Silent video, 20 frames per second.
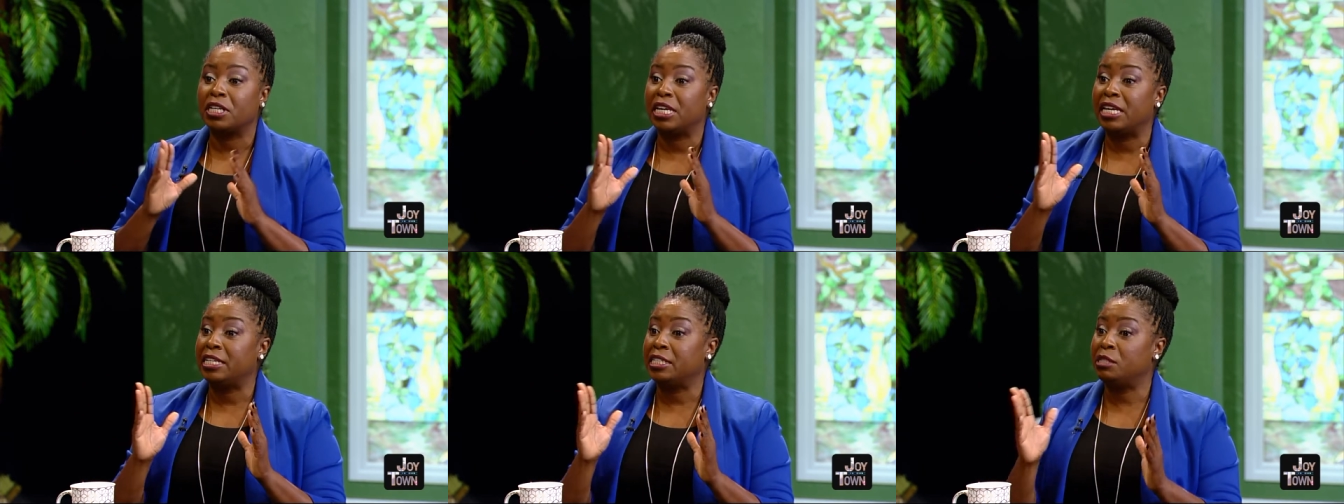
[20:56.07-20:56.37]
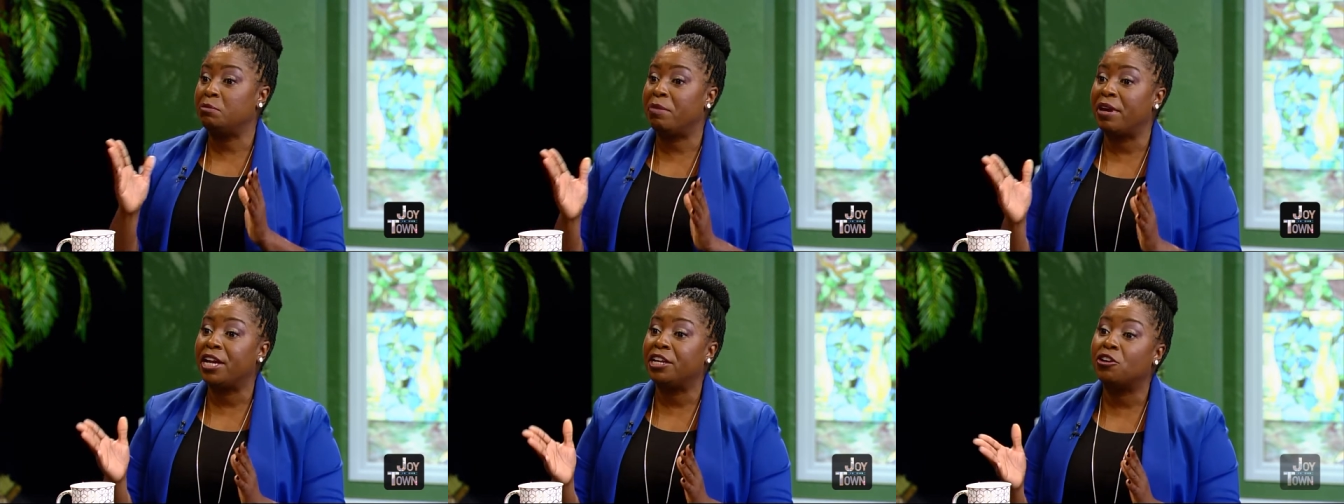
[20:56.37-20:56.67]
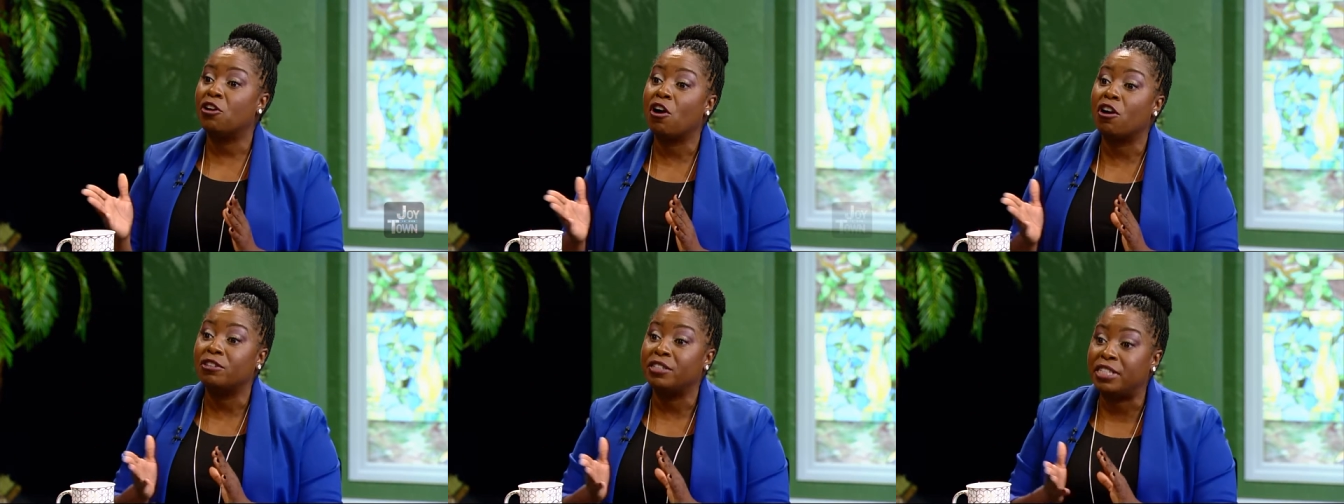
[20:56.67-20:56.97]
expand
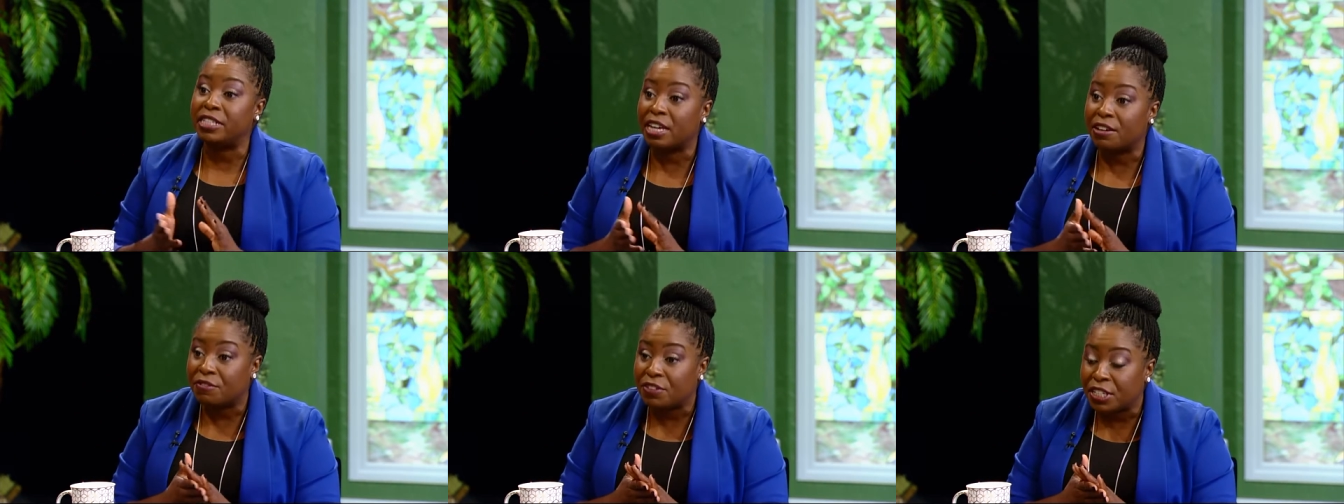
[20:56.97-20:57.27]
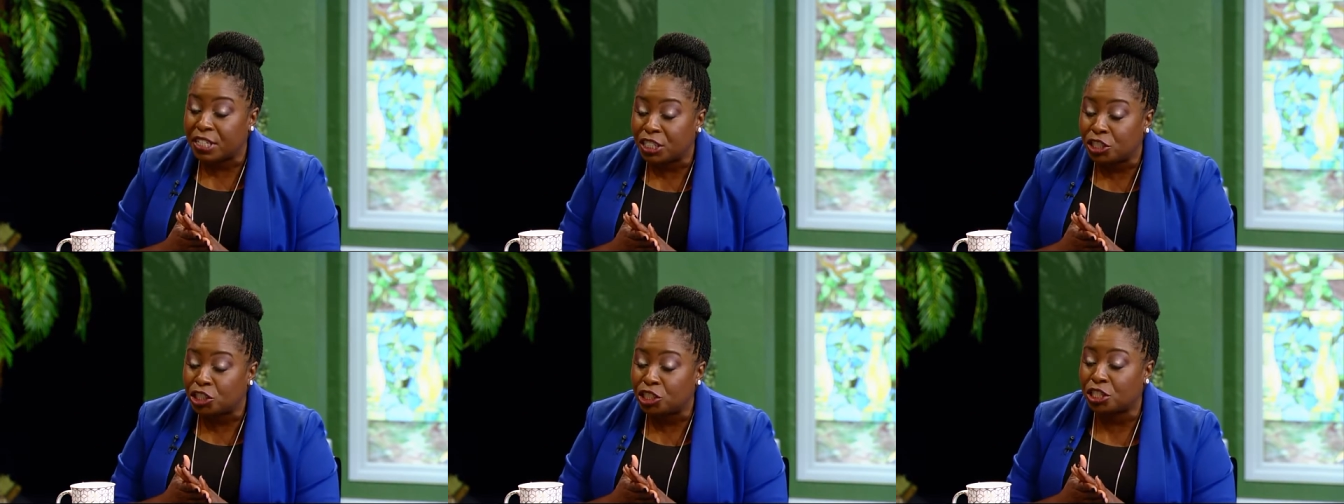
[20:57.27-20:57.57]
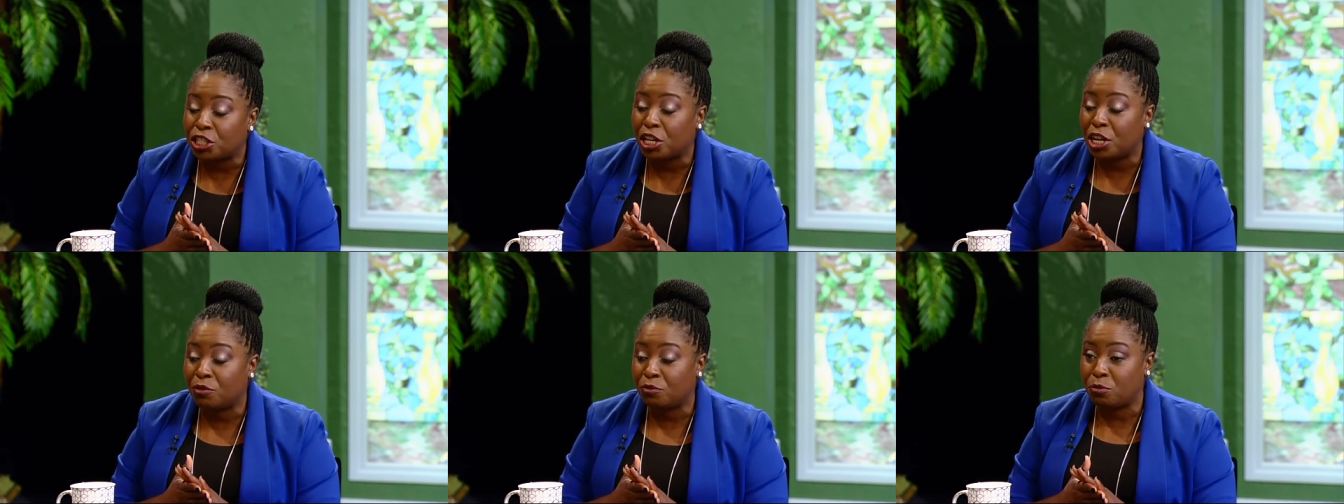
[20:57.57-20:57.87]
our definition
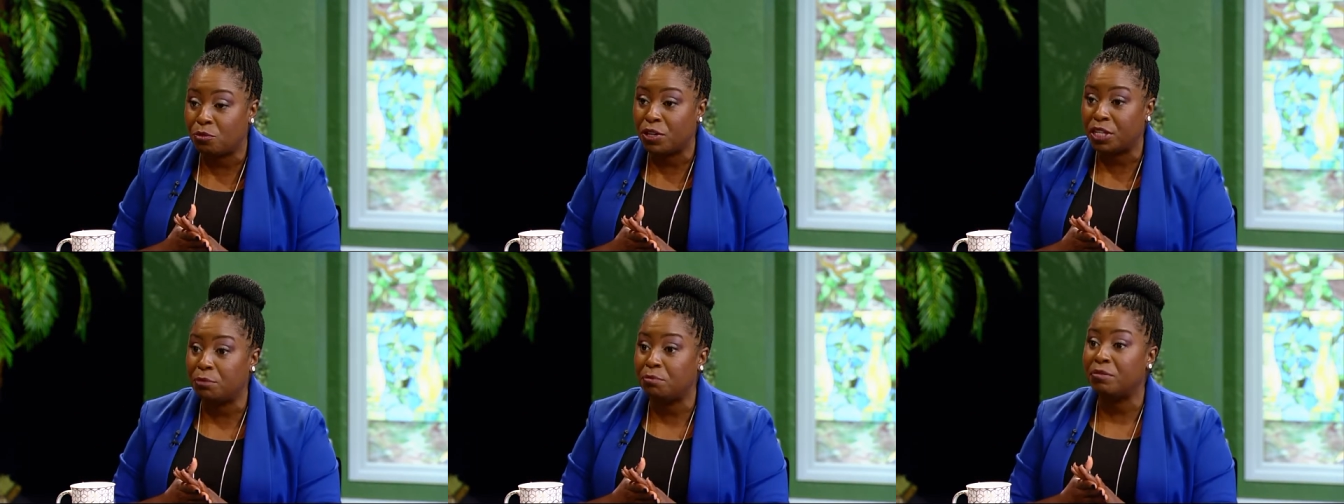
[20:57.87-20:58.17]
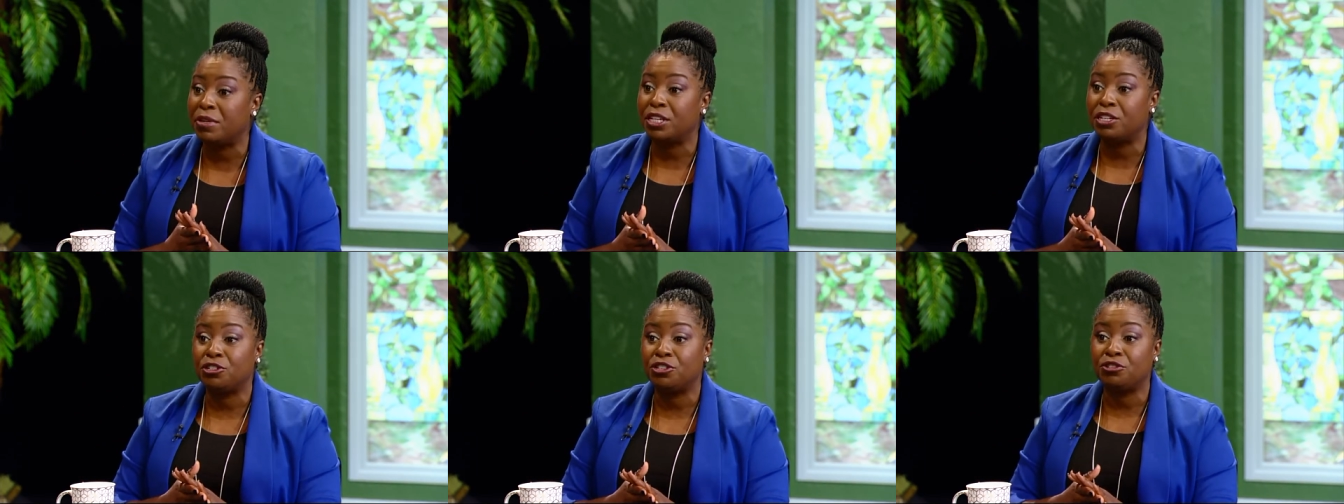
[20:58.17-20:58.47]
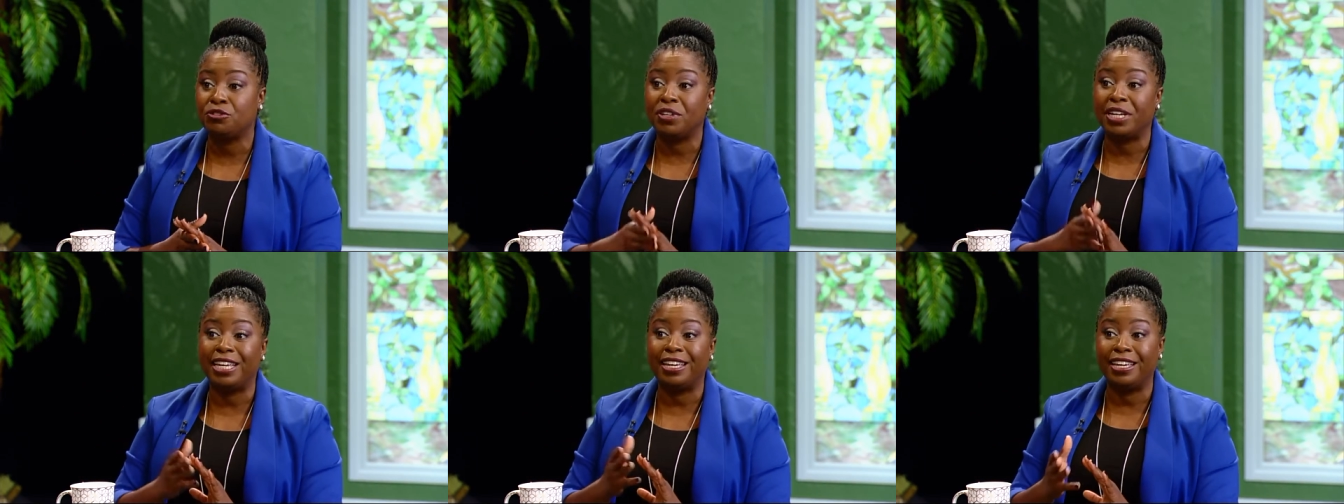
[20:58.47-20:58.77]
of what ministry